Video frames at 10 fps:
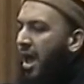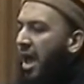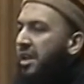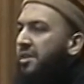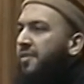
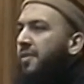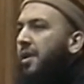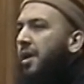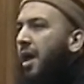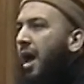And
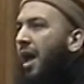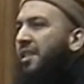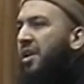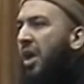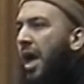
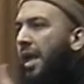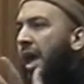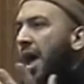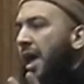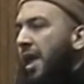
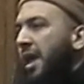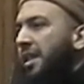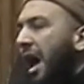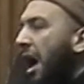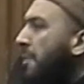adaraka in
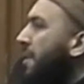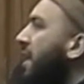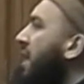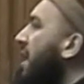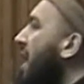the
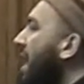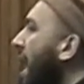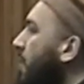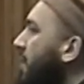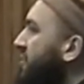Arabic uh,
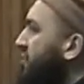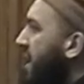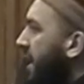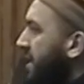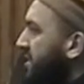language
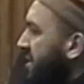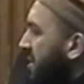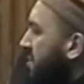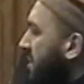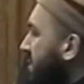is
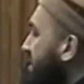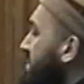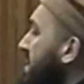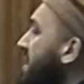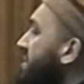it, is,
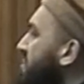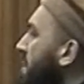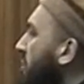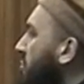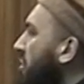it means to
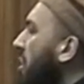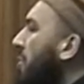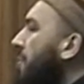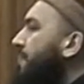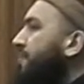make you
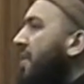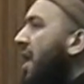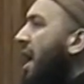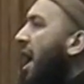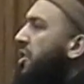know.
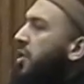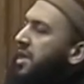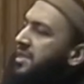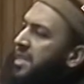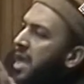And you
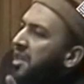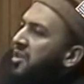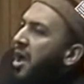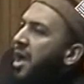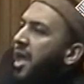can say
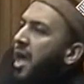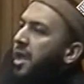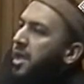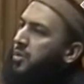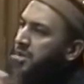
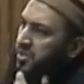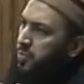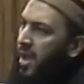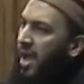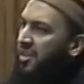adaraka in this
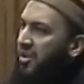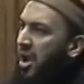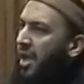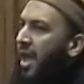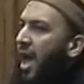way,
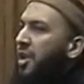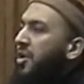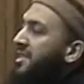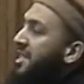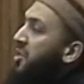adaraka, and you
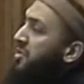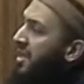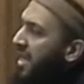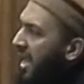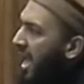can say
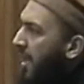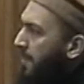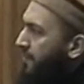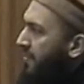yudarika.